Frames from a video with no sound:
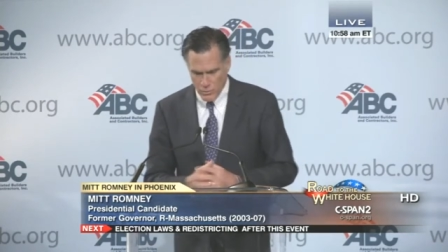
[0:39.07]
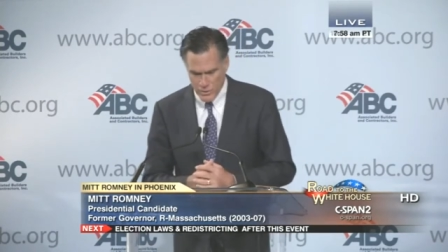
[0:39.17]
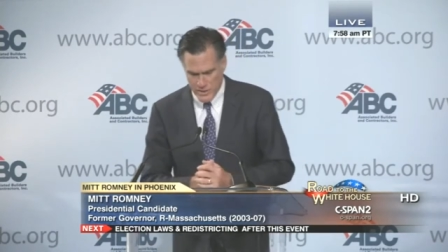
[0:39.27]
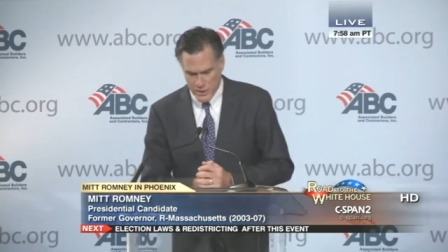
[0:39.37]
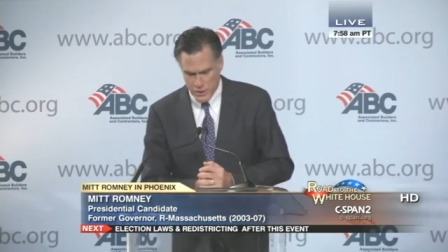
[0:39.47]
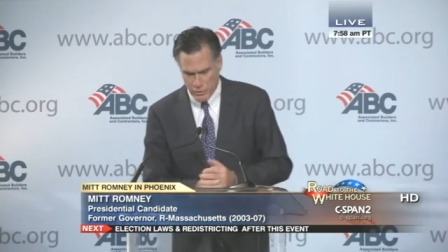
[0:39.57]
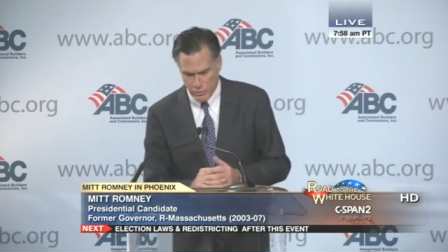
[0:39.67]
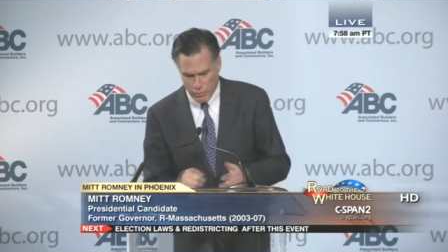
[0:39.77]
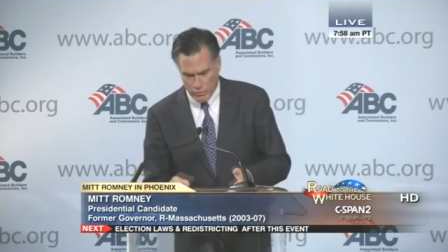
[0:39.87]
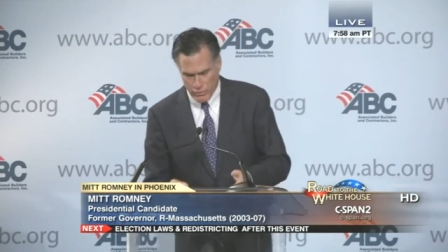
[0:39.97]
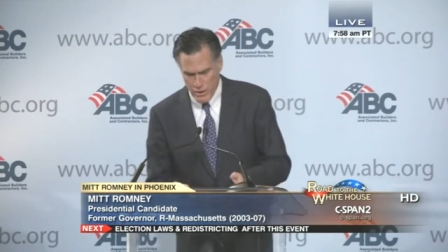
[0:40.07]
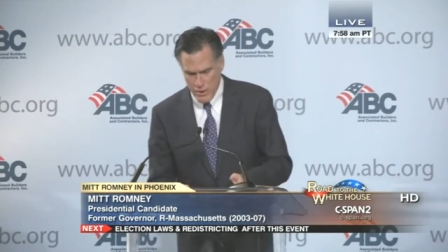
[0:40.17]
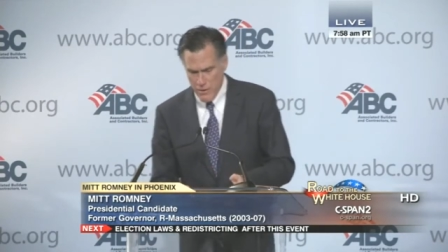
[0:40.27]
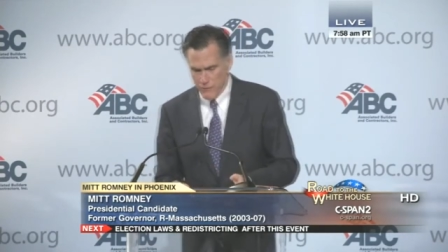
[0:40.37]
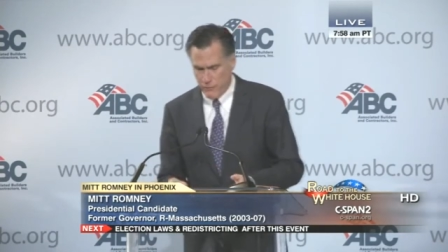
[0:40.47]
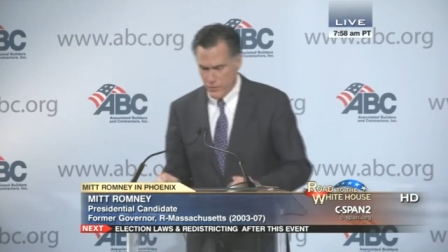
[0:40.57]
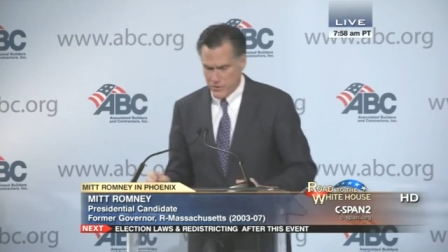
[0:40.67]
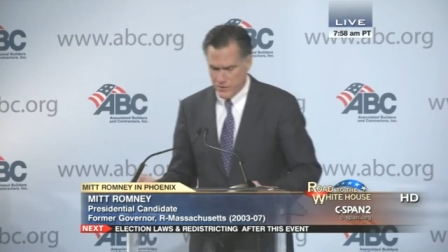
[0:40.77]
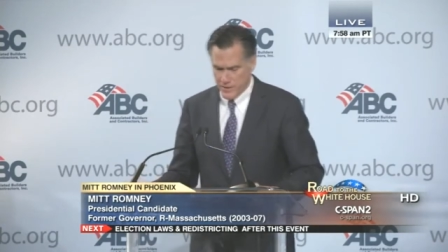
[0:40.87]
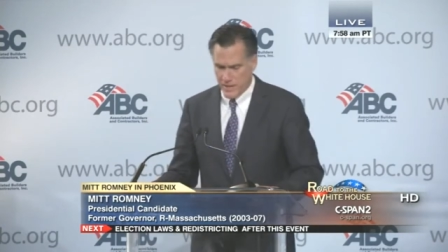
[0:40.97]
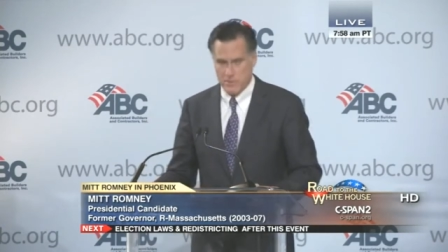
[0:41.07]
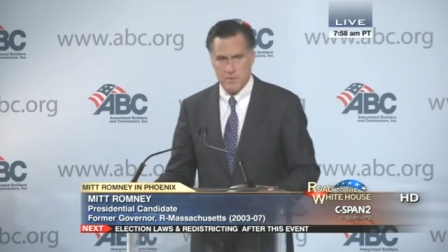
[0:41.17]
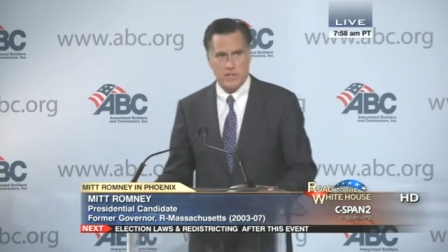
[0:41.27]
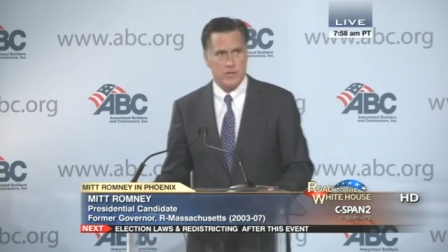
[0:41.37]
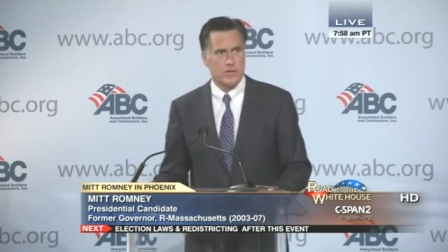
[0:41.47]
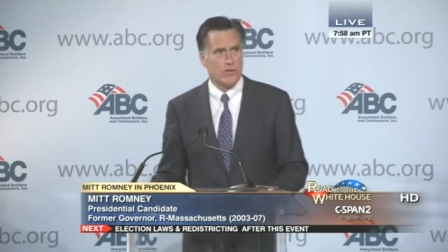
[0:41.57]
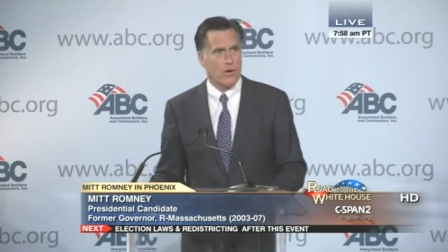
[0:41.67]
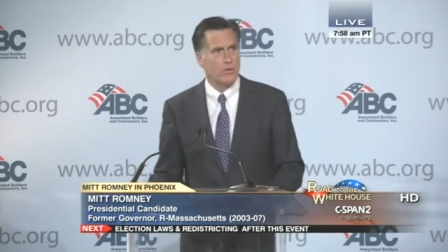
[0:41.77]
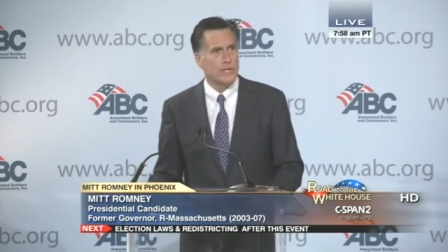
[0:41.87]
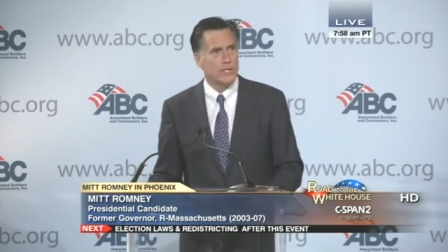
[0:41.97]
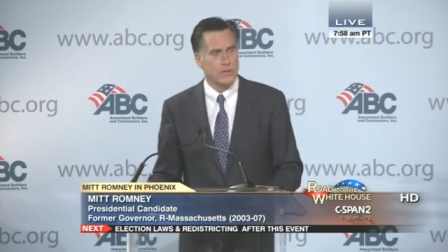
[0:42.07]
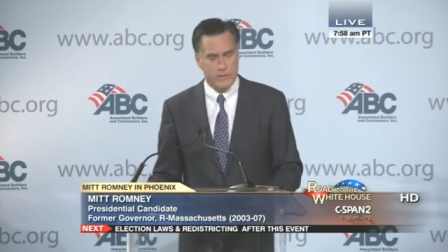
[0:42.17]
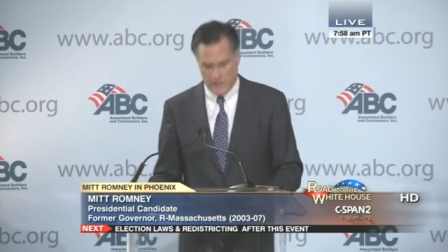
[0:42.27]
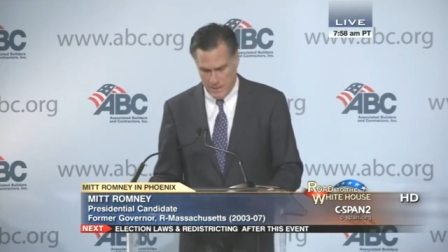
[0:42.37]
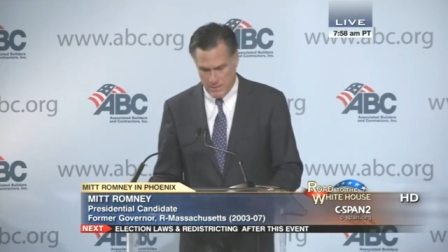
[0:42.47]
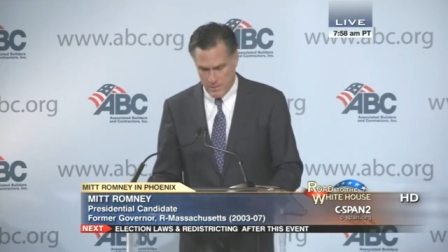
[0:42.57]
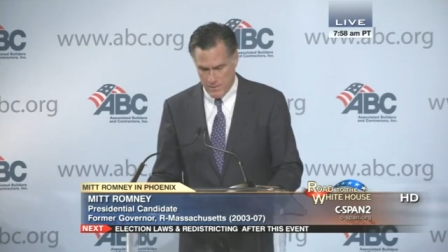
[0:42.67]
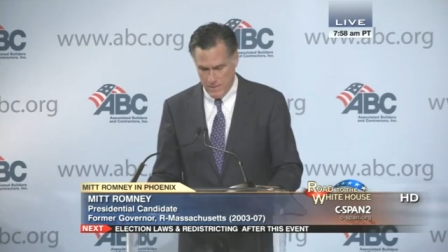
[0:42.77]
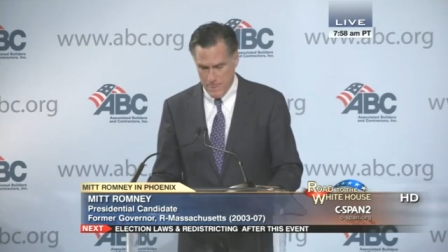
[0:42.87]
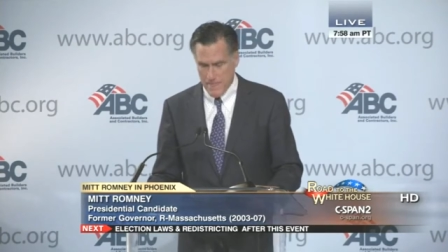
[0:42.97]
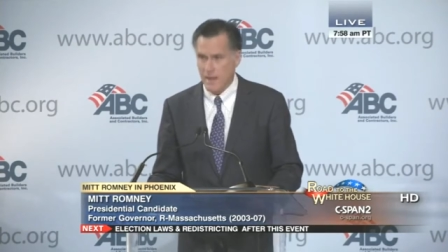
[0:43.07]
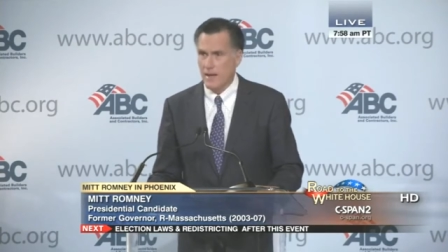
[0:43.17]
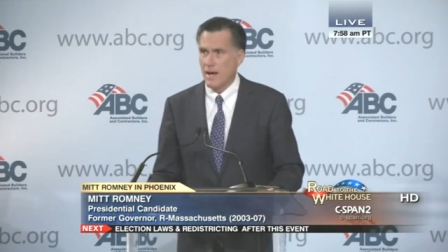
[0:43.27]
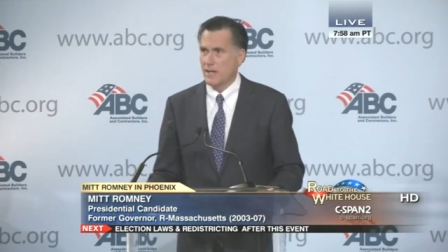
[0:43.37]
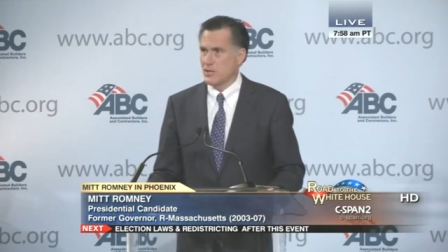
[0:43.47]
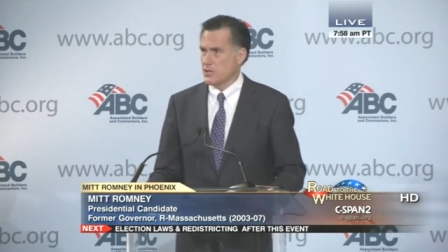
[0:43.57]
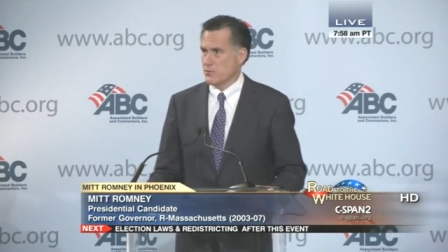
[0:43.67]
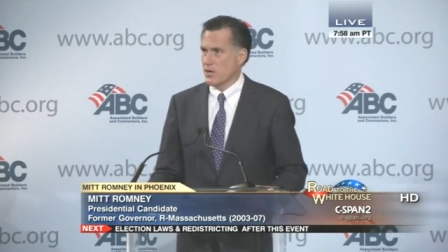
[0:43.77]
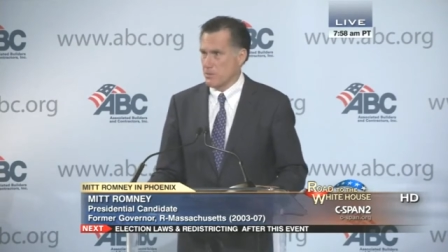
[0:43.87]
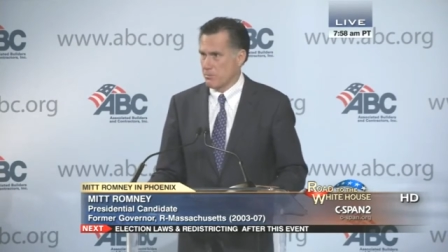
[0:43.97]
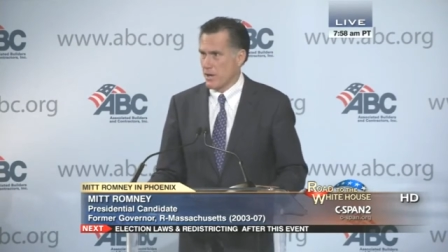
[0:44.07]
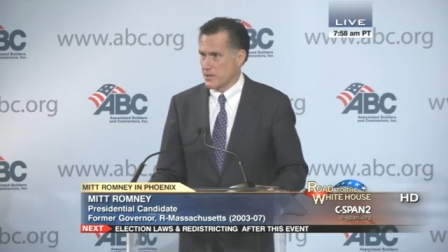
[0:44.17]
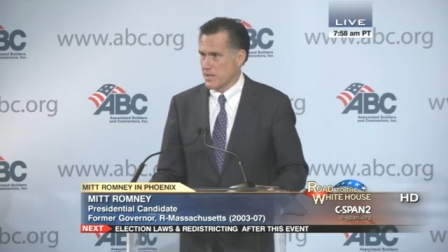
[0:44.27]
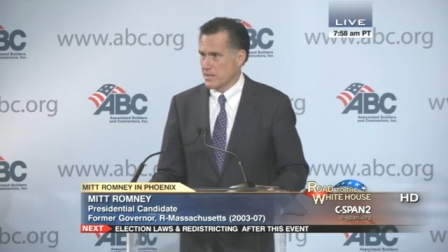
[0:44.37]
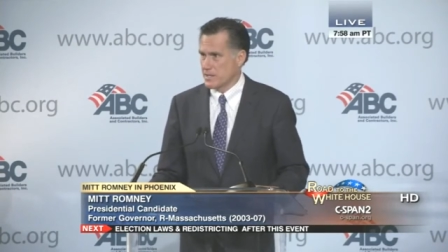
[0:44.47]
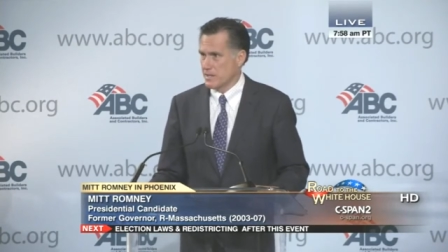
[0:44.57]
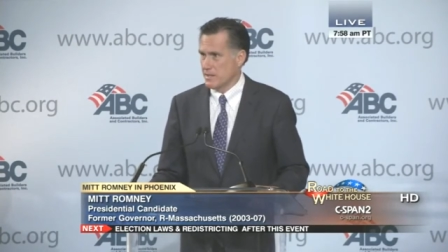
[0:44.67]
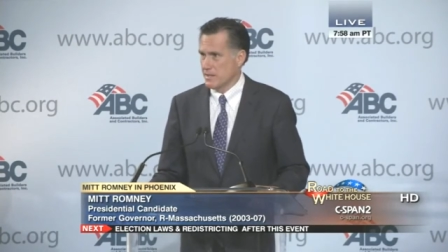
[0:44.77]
was to issue an order forcing the government to use only union labor on construction projects.